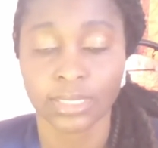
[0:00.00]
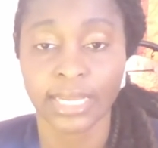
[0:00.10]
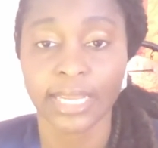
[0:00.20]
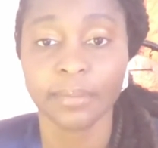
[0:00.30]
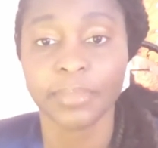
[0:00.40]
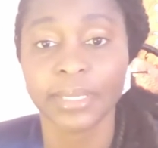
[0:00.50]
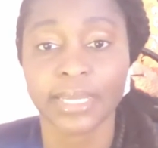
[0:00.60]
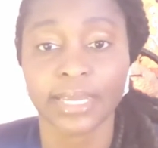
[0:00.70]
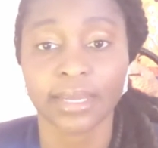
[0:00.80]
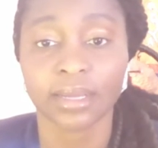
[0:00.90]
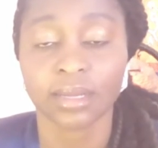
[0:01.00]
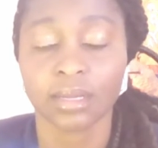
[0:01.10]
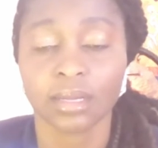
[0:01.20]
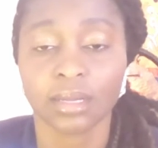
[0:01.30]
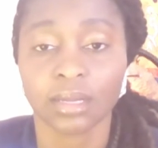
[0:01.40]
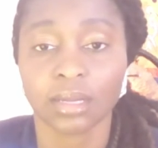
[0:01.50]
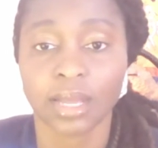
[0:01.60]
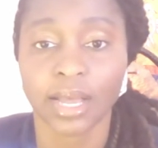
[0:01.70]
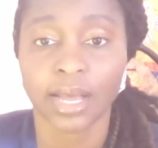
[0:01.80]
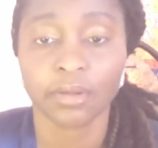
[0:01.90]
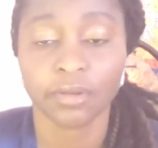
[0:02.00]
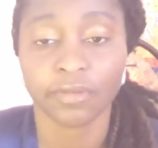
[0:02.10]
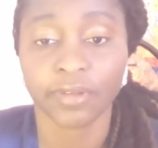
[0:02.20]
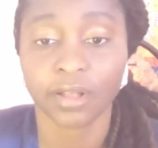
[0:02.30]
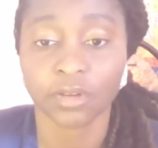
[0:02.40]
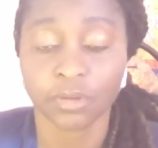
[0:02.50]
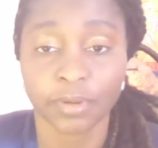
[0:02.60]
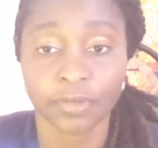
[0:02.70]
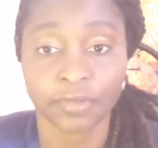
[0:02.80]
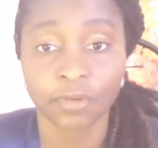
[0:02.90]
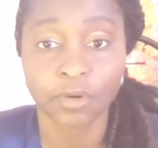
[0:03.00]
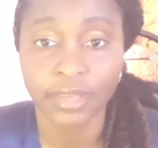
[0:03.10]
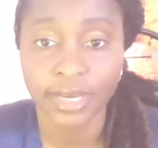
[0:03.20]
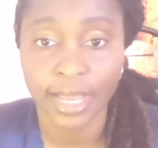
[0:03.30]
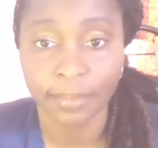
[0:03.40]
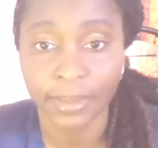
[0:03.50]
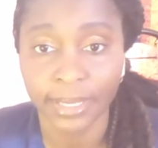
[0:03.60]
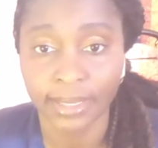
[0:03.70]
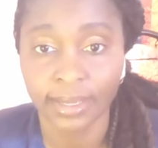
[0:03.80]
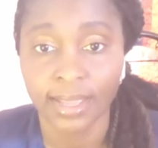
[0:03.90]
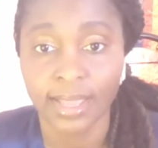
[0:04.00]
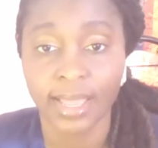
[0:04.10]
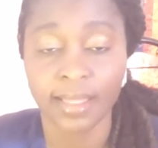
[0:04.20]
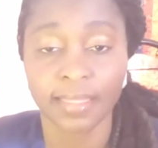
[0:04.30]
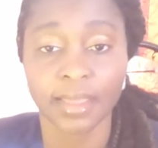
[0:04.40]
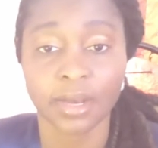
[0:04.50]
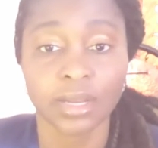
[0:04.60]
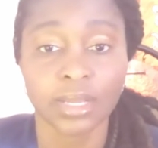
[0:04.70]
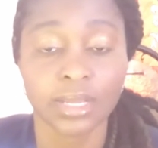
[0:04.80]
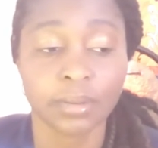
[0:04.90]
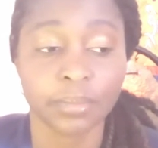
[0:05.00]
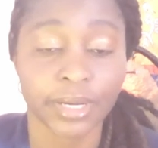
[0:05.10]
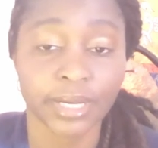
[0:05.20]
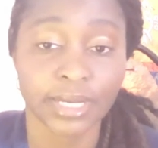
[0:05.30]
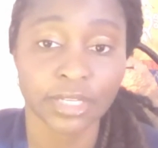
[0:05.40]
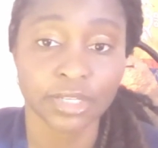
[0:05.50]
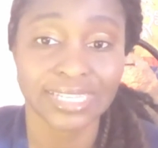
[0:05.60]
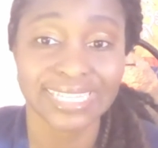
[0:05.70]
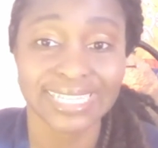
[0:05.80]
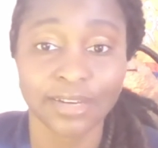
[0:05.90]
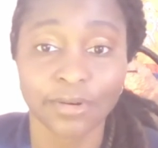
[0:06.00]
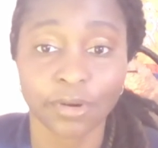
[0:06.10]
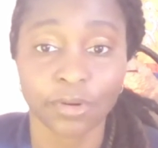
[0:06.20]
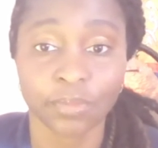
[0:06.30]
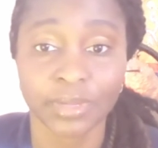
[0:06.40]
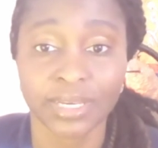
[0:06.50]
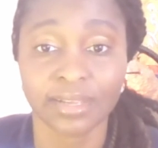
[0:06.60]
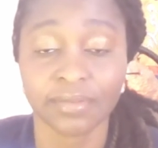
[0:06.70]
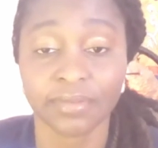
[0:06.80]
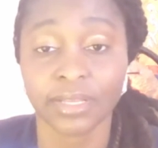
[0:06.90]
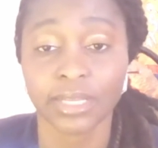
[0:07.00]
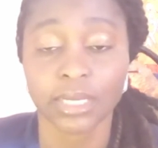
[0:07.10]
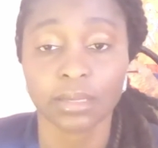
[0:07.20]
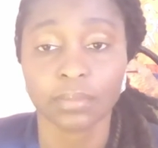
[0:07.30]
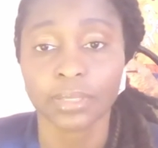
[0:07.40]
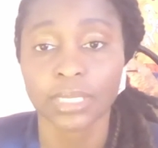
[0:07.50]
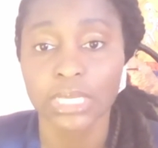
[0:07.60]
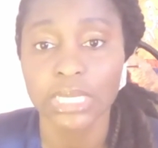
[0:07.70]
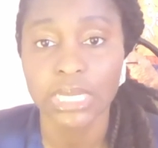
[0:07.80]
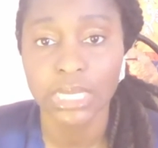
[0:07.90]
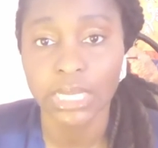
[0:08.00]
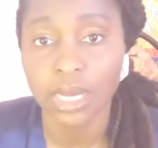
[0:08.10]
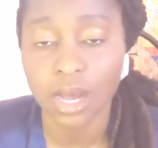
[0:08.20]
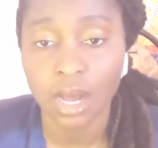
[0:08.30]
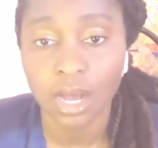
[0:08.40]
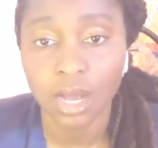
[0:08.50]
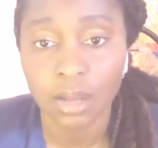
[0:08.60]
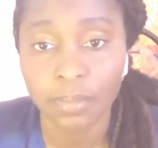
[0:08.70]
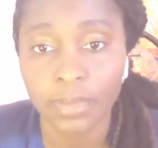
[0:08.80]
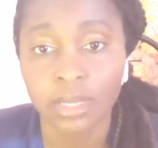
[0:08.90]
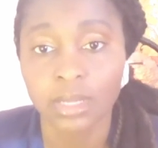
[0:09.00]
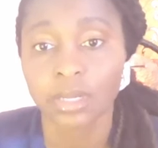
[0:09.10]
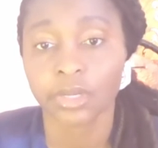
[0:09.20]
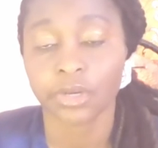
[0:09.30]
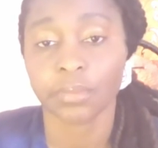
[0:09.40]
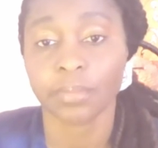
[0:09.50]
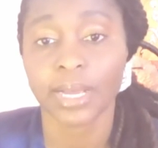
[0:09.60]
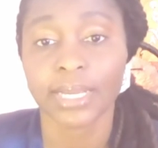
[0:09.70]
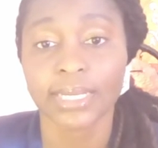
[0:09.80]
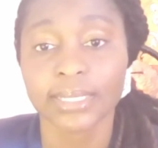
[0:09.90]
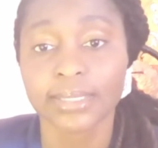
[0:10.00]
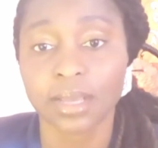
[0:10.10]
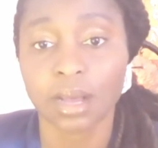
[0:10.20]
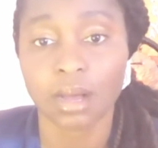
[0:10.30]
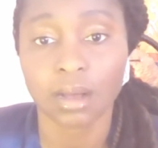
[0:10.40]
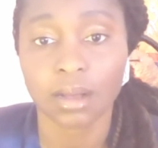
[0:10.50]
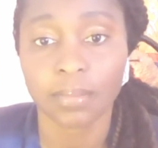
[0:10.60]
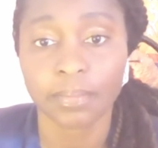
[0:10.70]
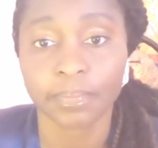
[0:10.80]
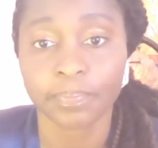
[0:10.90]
10 being how you felt before tapping, and then bringing it to 0, meaning feeling completely calm, your mind is calm,